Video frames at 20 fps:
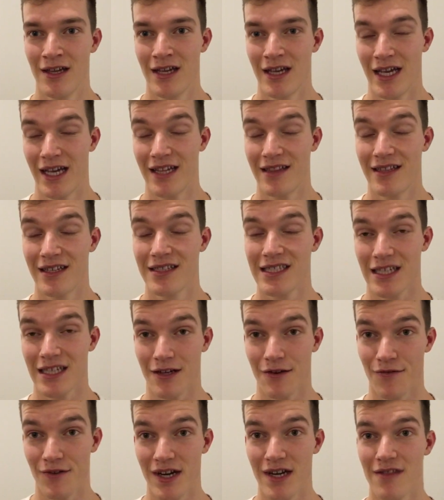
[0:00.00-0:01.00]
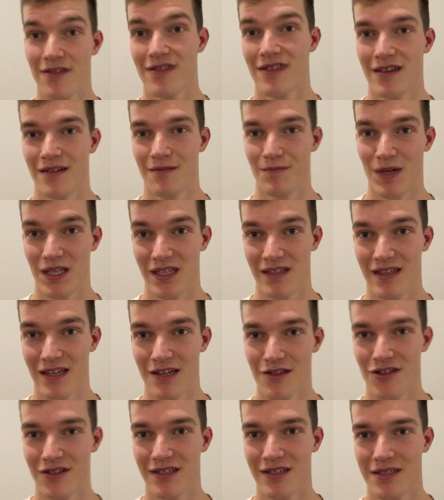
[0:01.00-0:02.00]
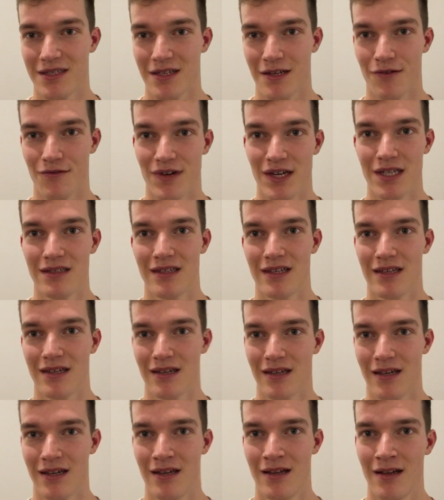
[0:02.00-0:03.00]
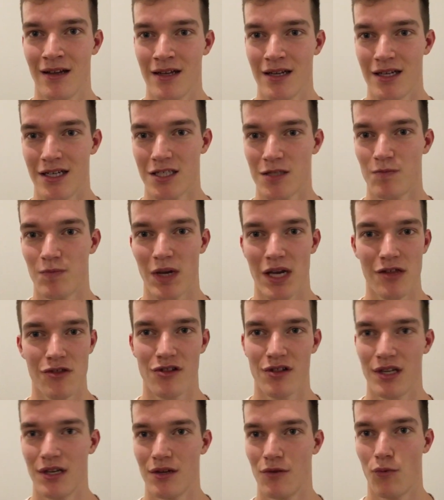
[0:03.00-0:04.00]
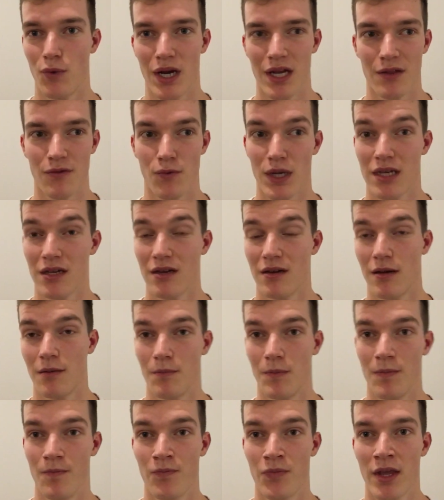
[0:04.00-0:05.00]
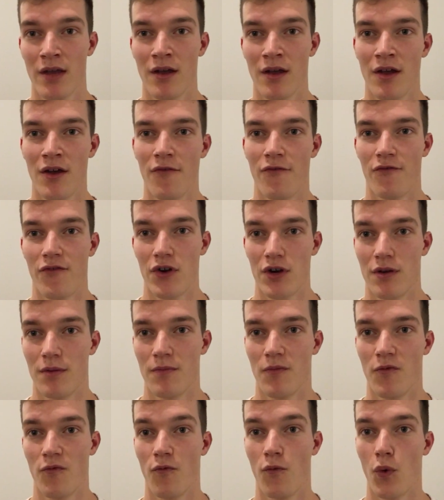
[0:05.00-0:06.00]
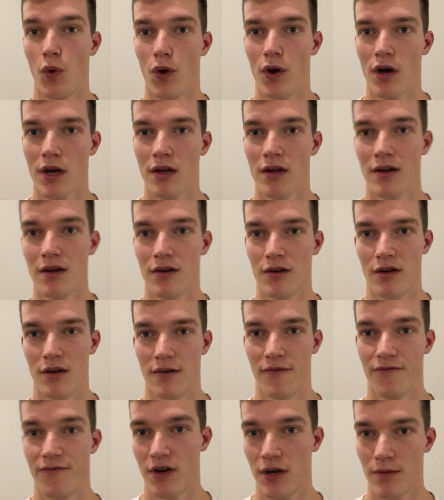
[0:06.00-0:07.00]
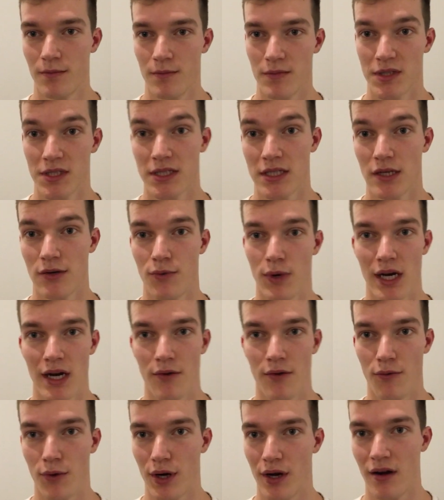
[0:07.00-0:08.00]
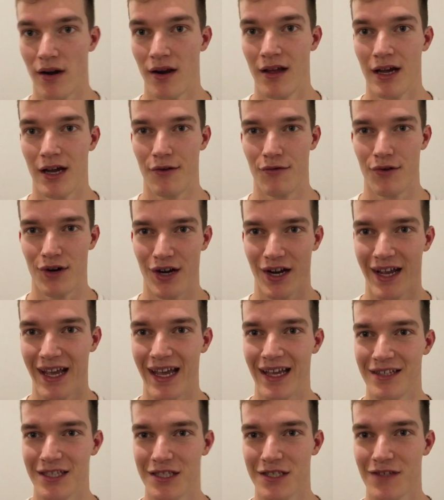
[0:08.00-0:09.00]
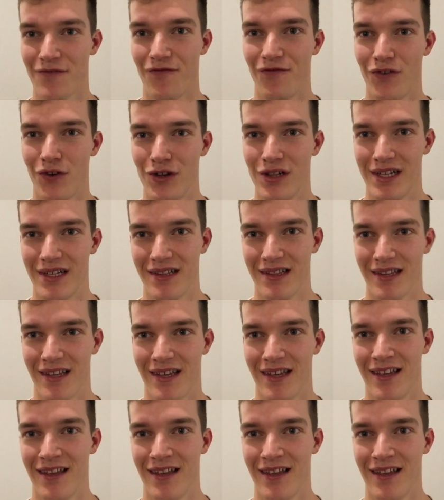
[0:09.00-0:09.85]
And it's a great thing. Meditation is a great thing, especially when we come from work or from somewhere where our head is full and